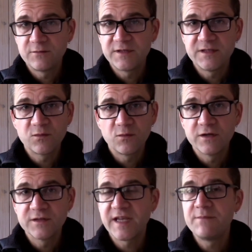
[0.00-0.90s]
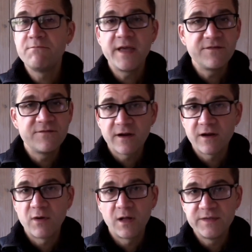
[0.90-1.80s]
with these words and may very
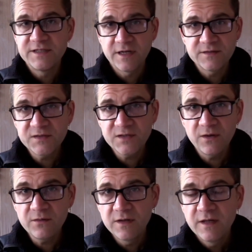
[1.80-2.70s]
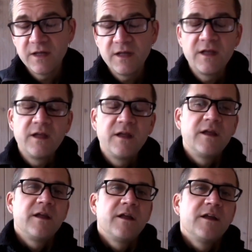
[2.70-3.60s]
well be done so.
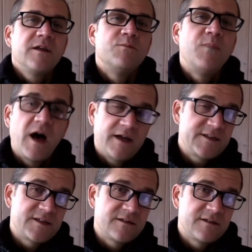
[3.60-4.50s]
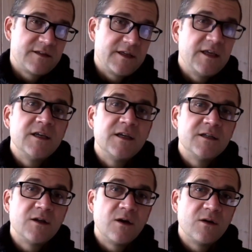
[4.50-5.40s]
But
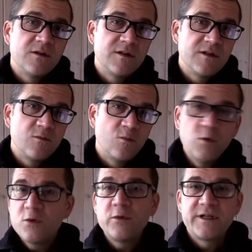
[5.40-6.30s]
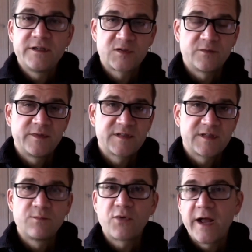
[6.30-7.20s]
in woodwind instruments
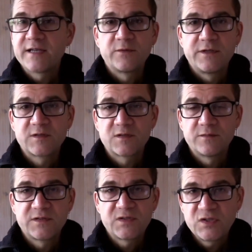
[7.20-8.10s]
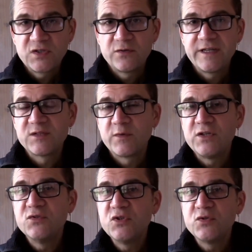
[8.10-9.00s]
and brass wind instruments too, it is when you
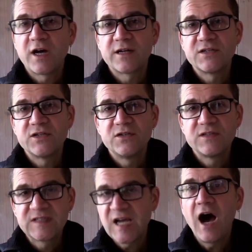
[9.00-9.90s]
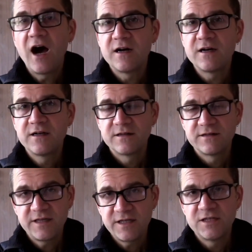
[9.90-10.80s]
do not tongue
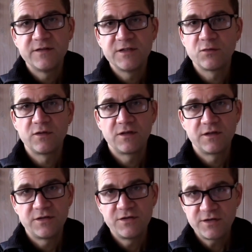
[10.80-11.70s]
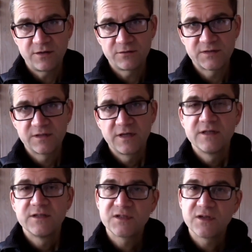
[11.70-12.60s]
the individual notes.
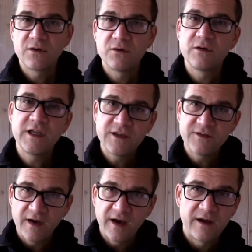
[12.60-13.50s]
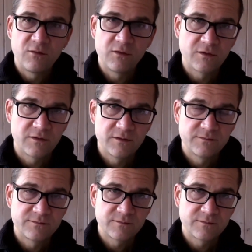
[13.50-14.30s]
So if I were,